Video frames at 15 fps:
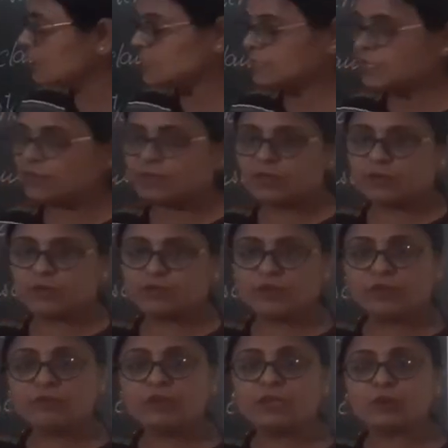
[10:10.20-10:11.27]
is given?
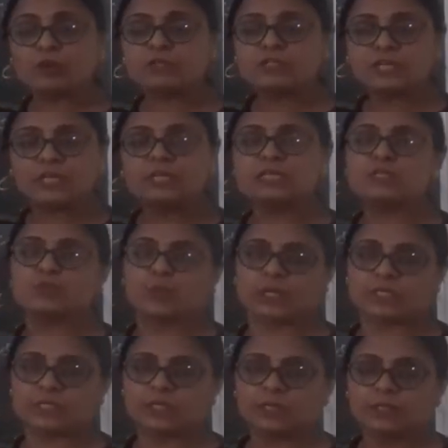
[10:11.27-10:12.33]
We will not see this
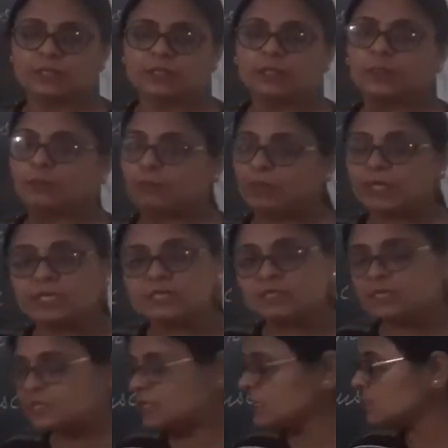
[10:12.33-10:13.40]
what, because
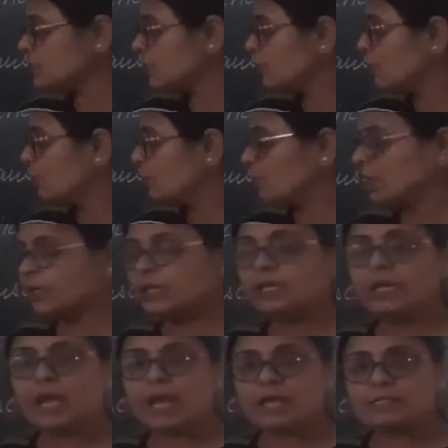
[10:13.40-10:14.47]
this is
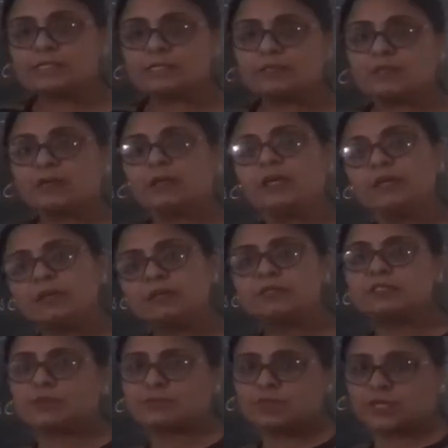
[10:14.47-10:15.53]
working as the another
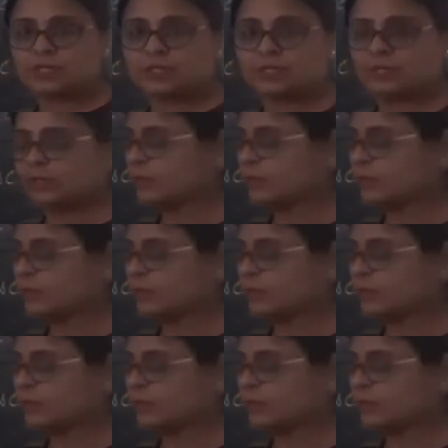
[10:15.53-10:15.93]
subject